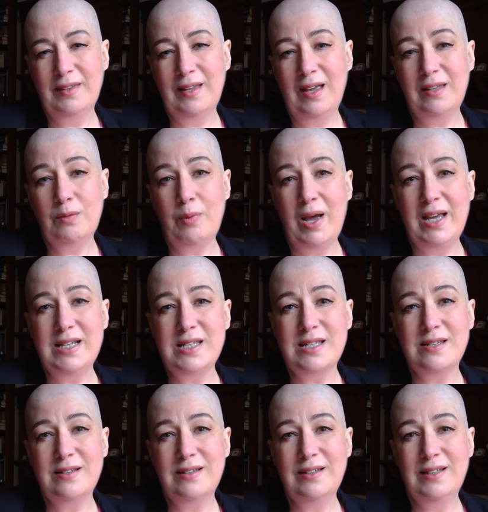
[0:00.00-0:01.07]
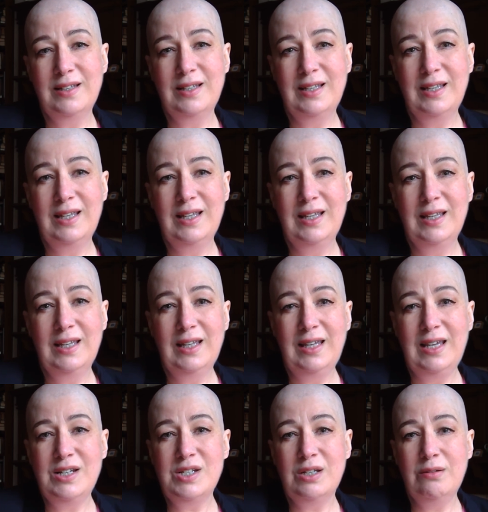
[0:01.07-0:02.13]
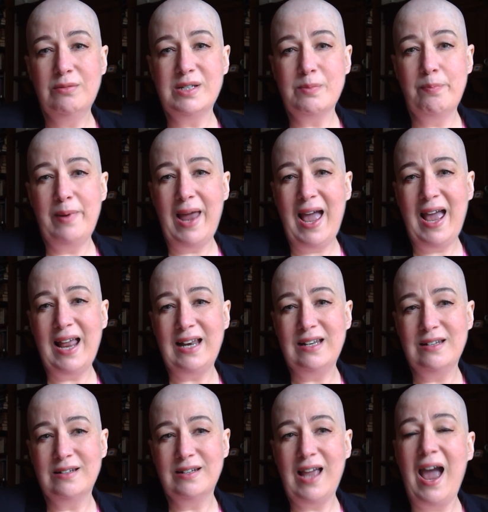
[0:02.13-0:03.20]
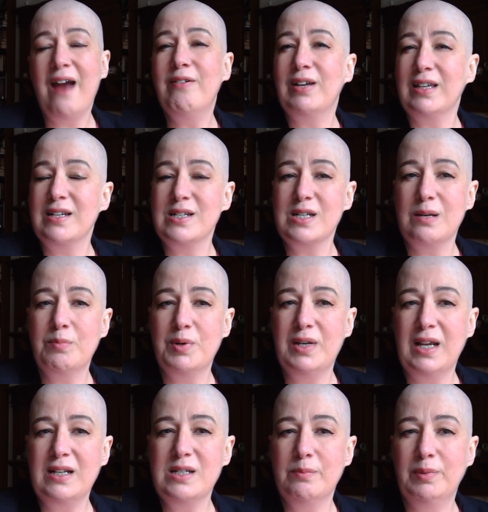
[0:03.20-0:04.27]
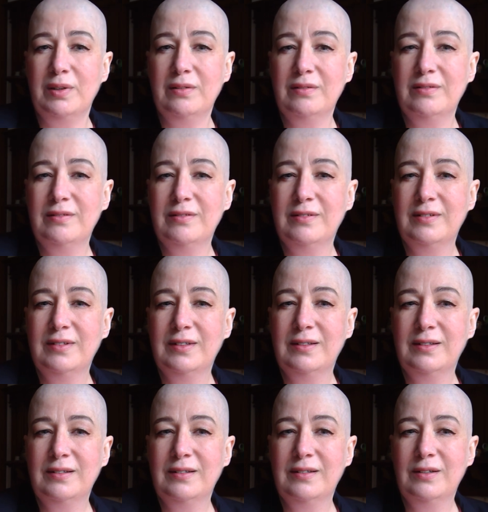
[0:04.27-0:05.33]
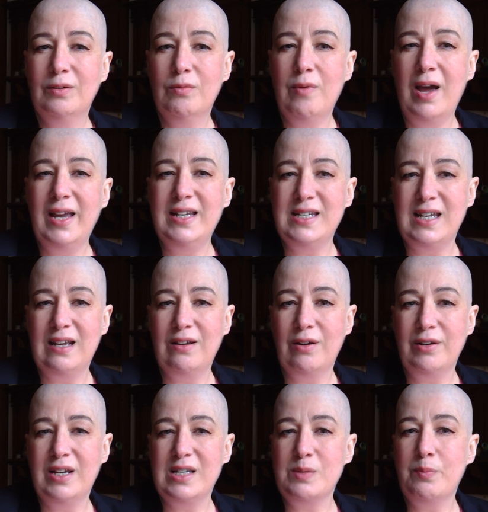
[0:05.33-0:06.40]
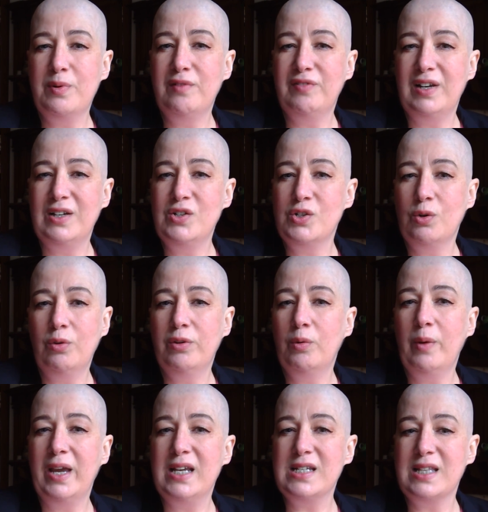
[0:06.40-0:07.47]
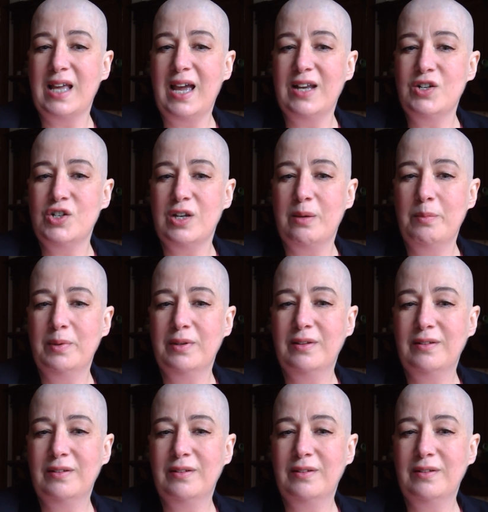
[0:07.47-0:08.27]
Otherwise, he too was bland, arrogant and predictable, riding on his privilege all the way to the headship.